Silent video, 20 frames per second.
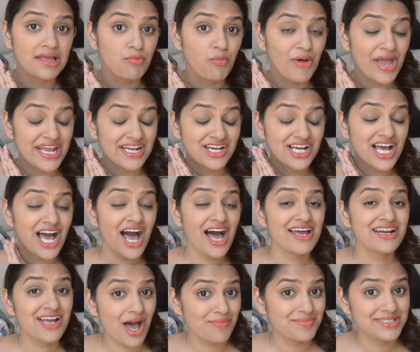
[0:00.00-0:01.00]
Where a
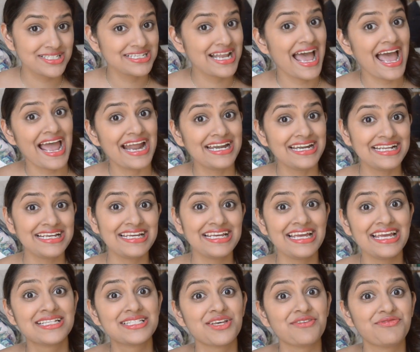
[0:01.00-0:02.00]
car comes in handy
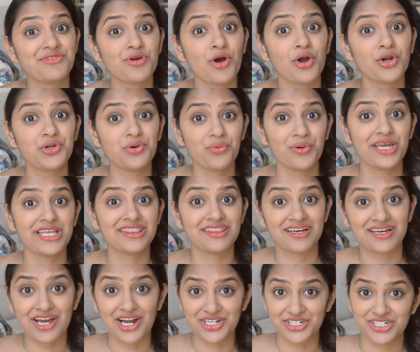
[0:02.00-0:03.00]
is if you're doing the
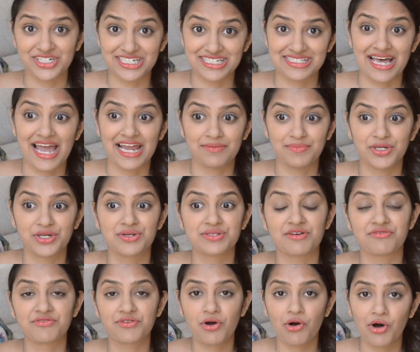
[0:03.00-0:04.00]
countryside, because
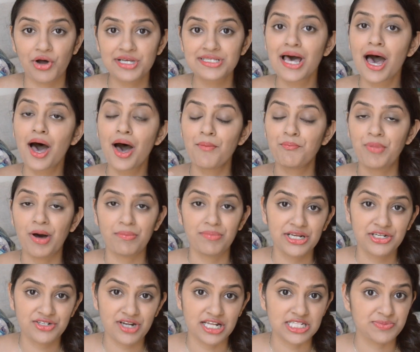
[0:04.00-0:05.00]
of course,
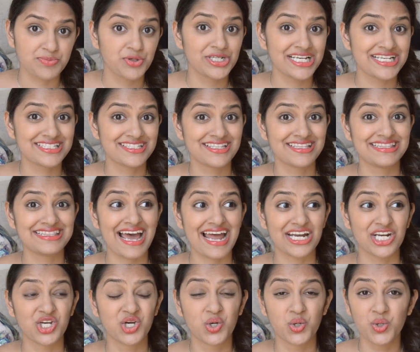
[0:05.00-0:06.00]
public transport isn't
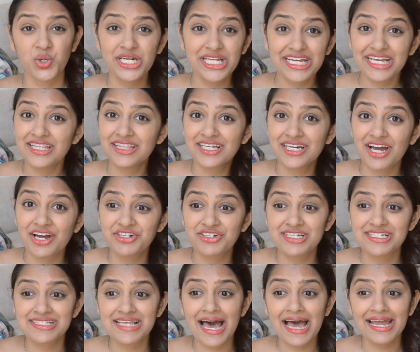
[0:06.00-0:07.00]
that good in the
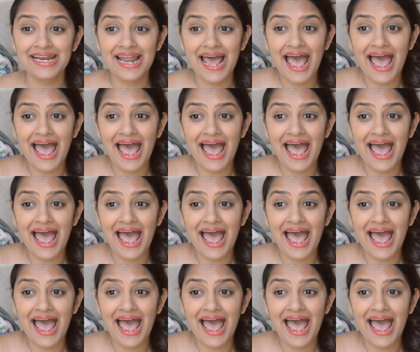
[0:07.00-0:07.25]
countryside.